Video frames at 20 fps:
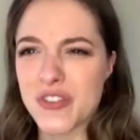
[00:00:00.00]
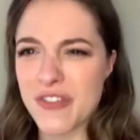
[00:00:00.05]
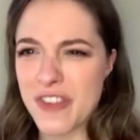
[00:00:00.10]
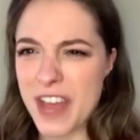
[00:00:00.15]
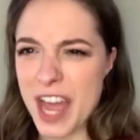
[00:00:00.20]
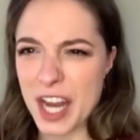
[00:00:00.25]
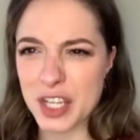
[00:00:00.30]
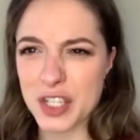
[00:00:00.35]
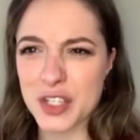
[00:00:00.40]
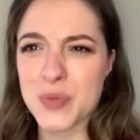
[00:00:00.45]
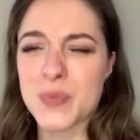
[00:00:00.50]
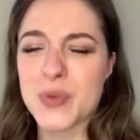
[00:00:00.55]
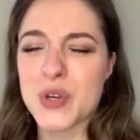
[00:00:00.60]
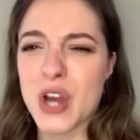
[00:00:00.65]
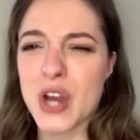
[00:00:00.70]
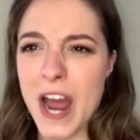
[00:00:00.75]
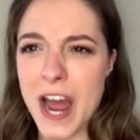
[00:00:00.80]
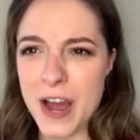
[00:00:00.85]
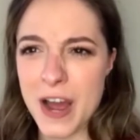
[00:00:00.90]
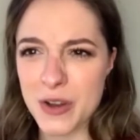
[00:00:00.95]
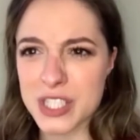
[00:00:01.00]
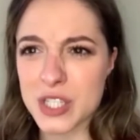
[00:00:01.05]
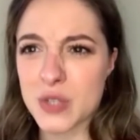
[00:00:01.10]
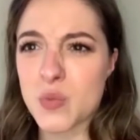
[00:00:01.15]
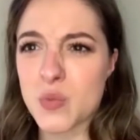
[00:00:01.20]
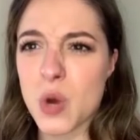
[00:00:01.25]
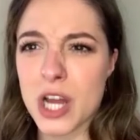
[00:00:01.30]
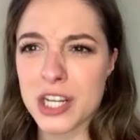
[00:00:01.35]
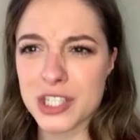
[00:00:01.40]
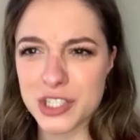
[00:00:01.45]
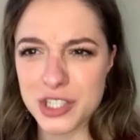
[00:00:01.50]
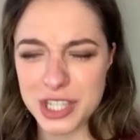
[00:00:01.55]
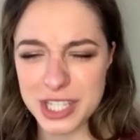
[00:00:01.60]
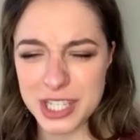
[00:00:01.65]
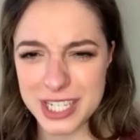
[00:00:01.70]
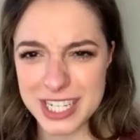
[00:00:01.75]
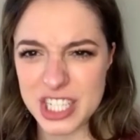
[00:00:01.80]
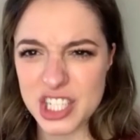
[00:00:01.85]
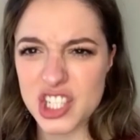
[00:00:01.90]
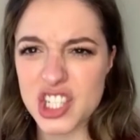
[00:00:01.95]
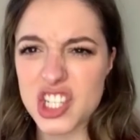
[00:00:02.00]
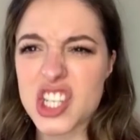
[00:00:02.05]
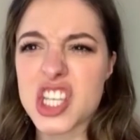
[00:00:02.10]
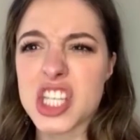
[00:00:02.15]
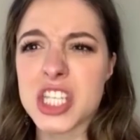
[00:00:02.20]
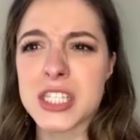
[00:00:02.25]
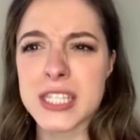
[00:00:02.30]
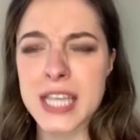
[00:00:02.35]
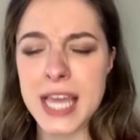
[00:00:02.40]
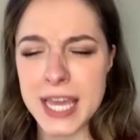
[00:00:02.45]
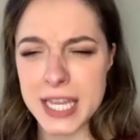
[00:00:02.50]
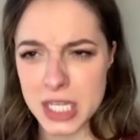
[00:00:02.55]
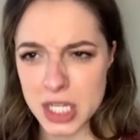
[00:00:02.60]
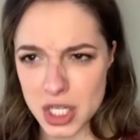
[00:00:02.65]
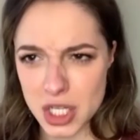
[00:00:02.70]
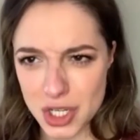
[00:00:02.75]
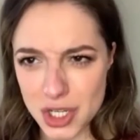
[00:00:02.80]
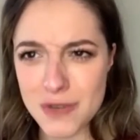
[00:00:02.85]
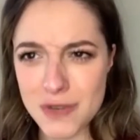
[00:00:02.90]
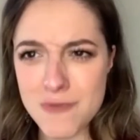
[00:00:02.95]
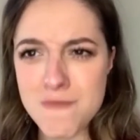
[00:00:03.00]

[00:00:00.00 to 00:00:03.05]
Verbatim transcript: to vacuum your house and wash the dishes and